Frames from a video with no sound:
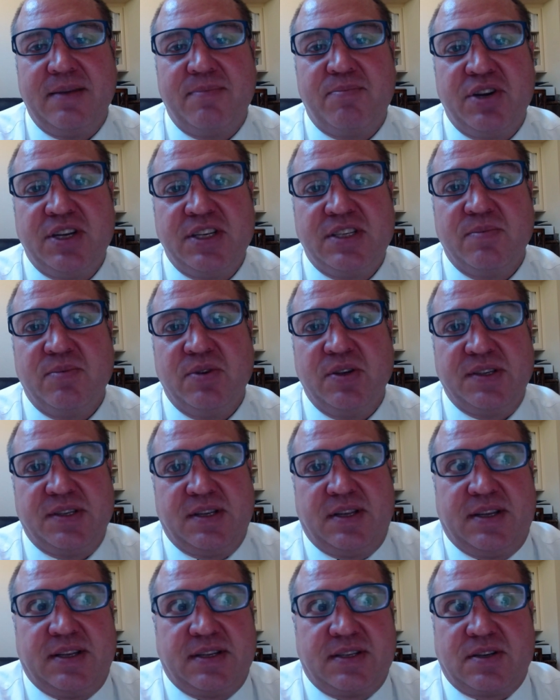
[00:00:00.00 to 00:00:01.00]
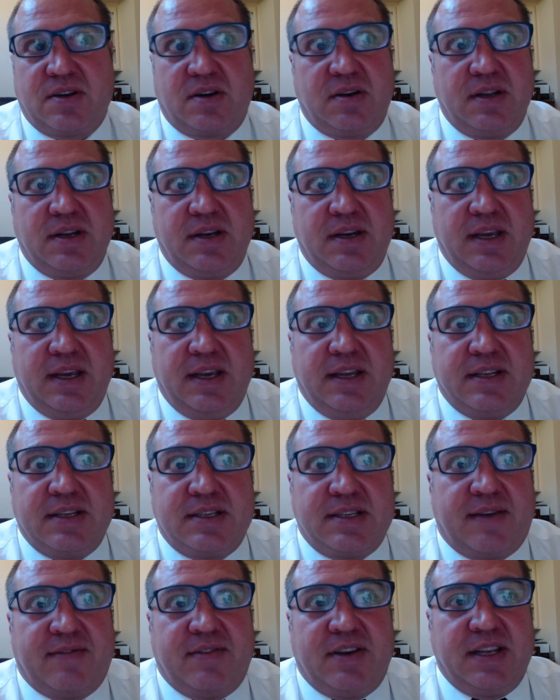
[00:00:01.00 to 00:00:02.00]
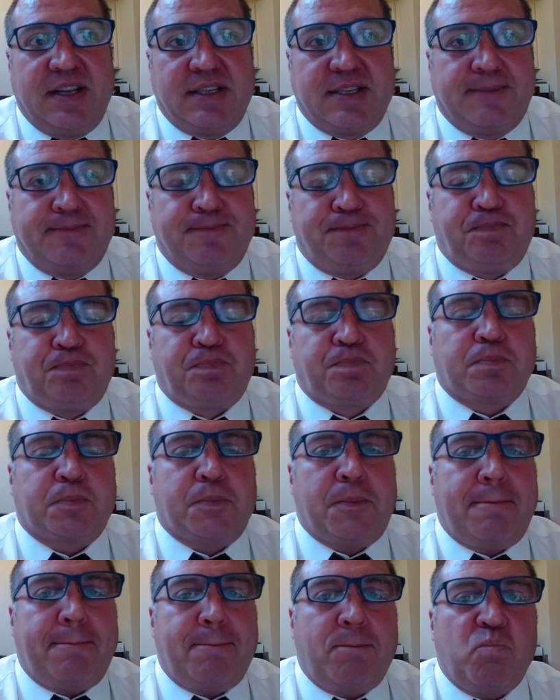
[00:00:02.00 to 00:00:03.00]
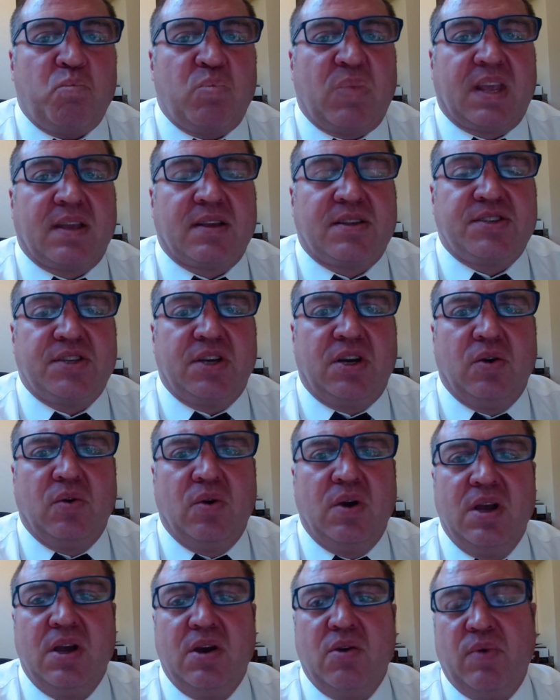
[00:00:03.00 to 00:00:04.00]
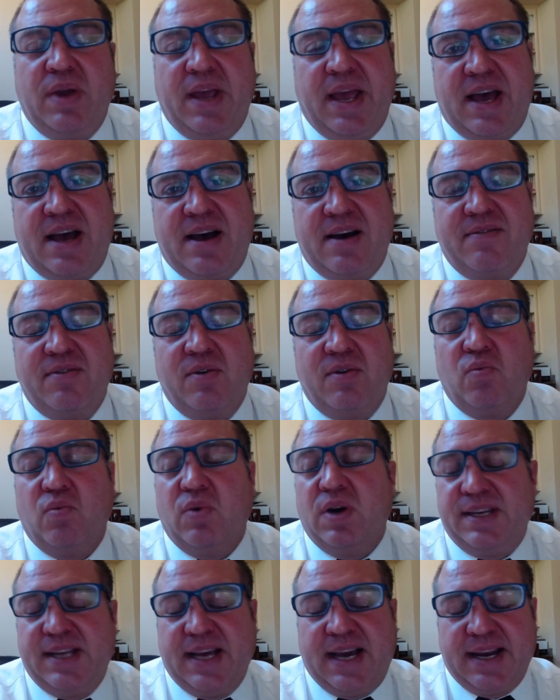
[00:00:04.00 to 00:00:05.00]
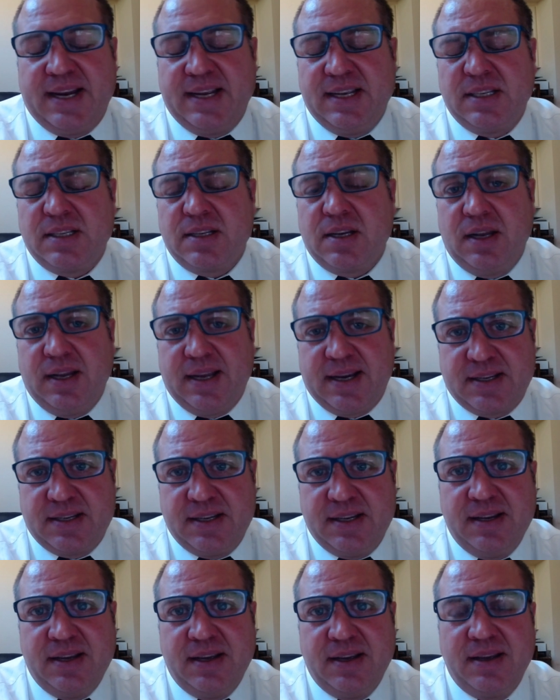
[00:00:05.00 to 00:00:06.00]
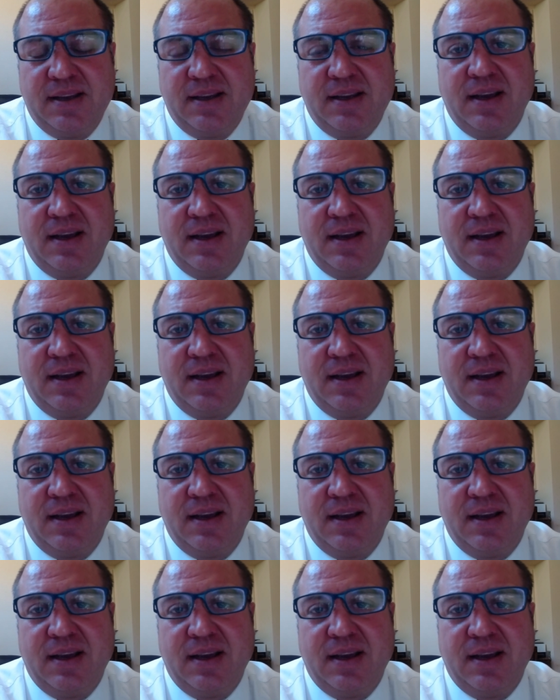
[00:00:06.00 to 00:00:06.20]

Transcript: and the principles that started in the 70s. So we have what data is collected,